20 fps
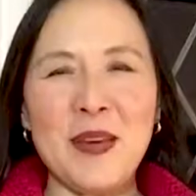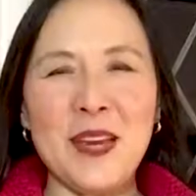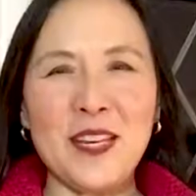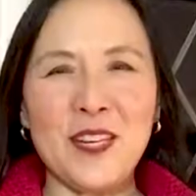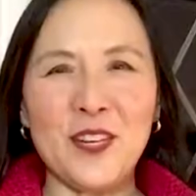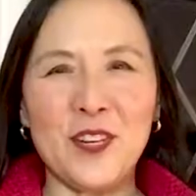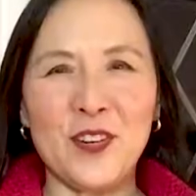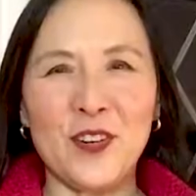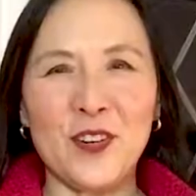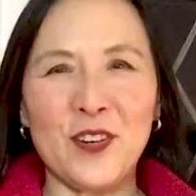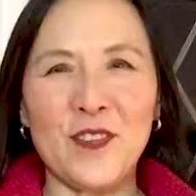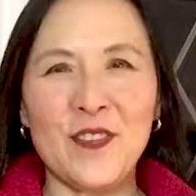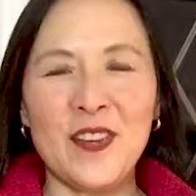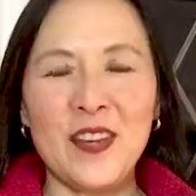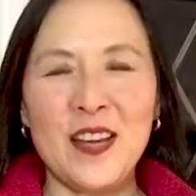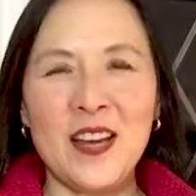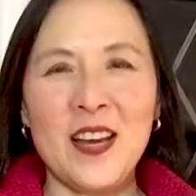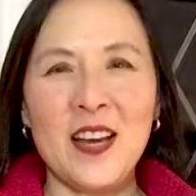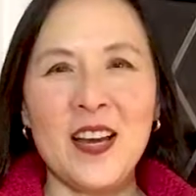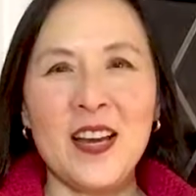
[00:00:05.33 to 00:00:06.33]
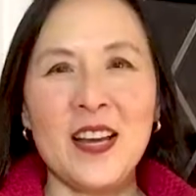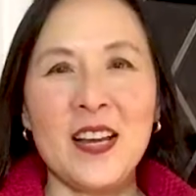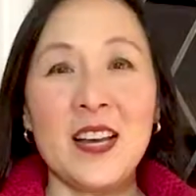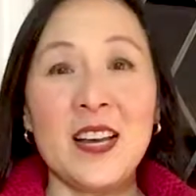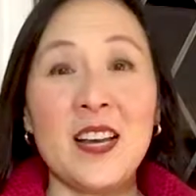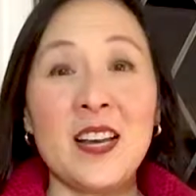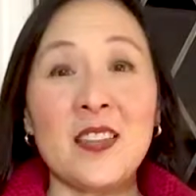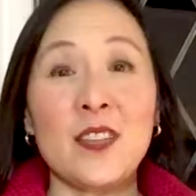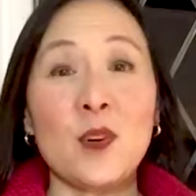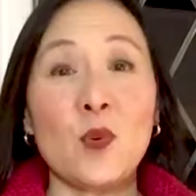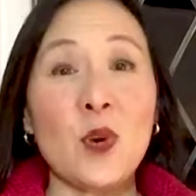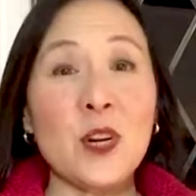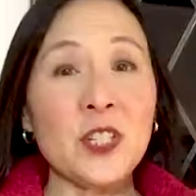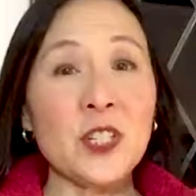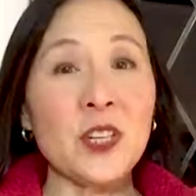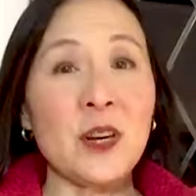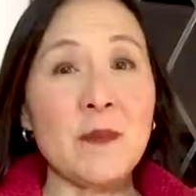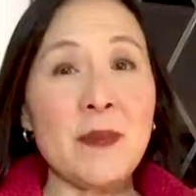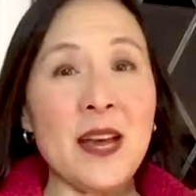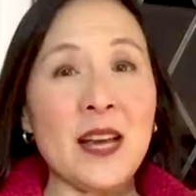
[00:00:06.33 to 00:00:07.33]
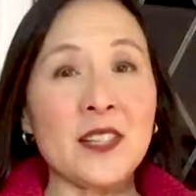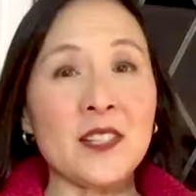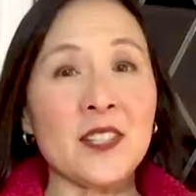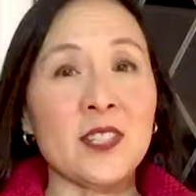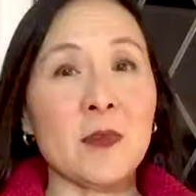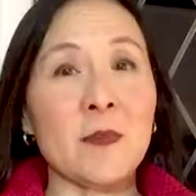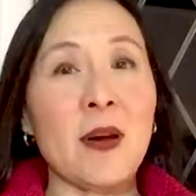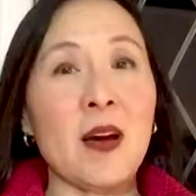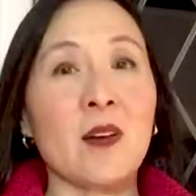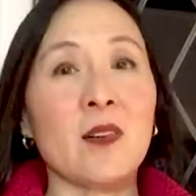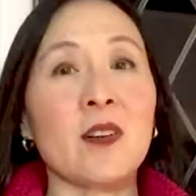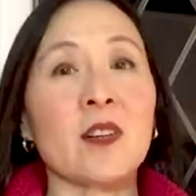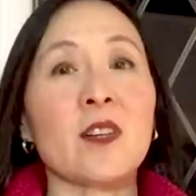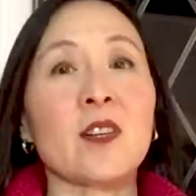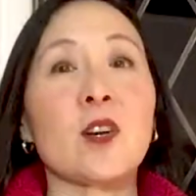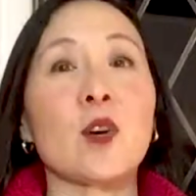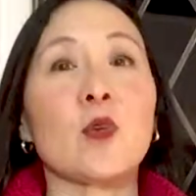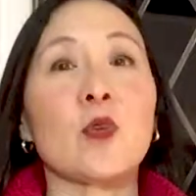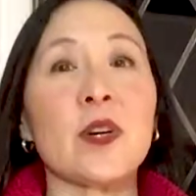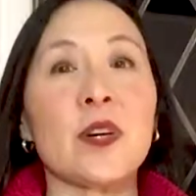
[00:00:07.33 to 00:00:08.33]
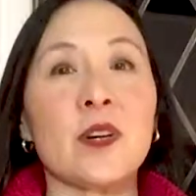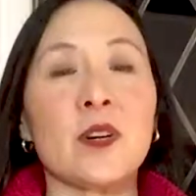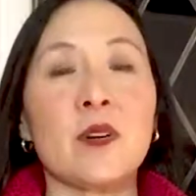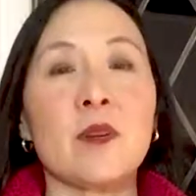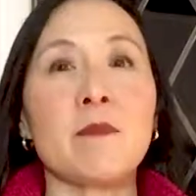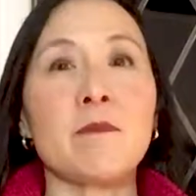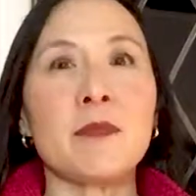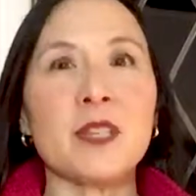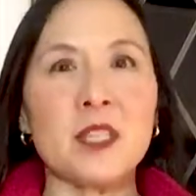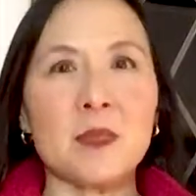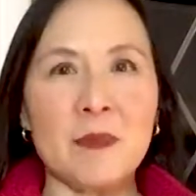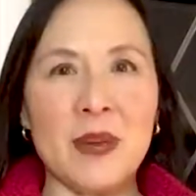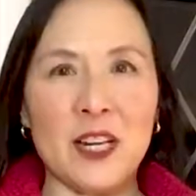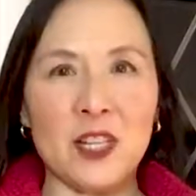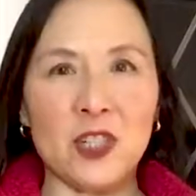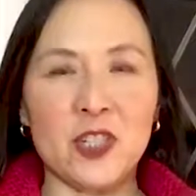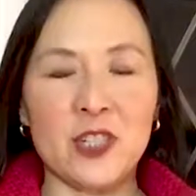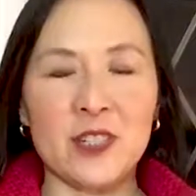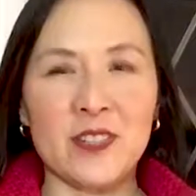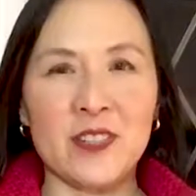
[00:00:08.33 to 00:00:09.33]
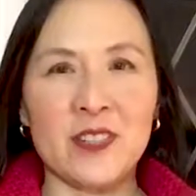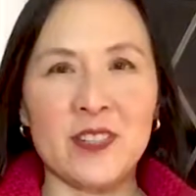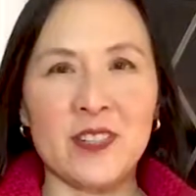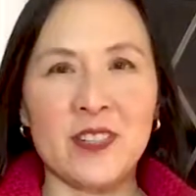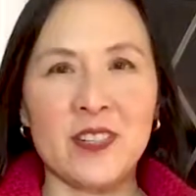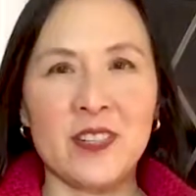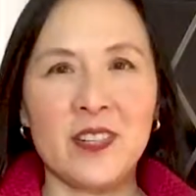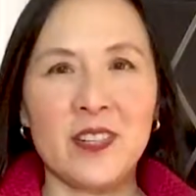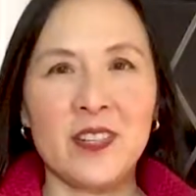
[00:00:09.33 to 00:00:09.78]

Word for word: May here. The question I'm asked is about career mismatches.